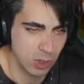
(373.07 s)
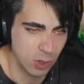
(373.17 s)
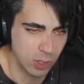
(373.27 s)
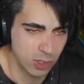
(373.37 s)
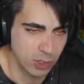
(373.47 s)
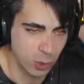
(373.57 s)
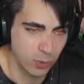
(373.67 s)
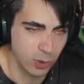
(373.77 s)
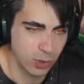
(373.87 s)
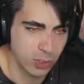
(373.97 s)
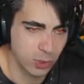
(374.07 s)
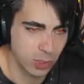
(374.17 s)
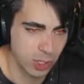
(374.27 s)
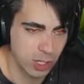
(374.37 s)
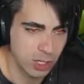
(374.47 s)
Okay, so far so
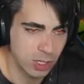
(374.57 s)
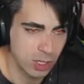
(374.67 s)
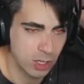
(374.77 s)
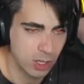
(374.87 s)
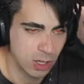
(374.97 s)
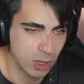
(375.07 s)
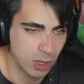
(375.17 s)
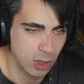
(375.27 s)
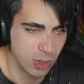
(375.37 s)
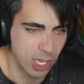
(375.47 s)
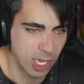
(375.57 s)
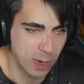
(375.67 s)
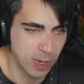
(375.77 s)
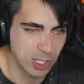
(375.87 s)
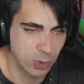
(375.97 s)
good the
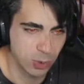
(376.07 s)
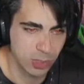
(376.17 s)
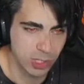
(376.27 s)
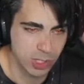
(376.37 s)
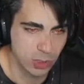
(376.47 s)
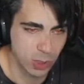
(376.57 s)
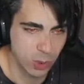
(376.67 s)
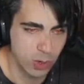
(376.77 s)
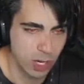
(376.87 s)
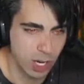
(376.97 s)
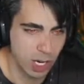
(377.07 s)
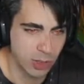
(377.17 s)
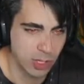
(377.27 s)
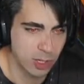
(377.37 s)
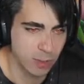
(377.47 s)
aiming's really slow. I
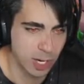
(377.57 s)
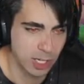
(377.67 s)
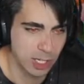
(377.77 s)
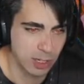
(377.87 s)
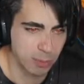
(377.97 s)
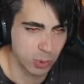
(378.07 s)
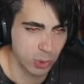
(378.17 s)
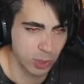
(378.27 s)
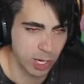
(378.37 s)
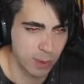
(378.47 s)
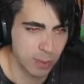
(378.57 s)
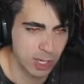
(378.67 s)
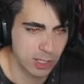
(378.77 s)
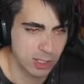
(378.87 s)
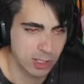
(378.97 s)
think you might need to program
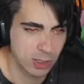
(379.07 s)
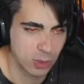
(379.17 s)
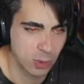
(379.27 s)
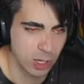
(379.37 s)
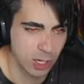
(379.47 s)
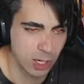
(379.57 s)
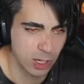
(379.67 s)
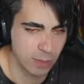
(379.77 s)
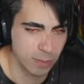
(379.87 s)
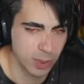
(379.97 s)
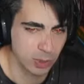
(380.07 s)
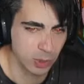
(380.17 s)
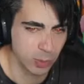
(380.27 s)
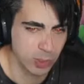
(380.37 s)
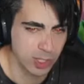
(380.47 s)
it to um, be a
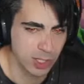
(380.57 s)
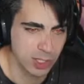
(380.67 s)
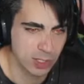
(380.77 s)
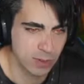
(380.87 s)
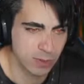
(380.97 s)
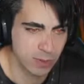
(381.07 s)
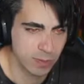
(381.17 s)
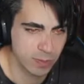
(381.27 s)
little more sensitive.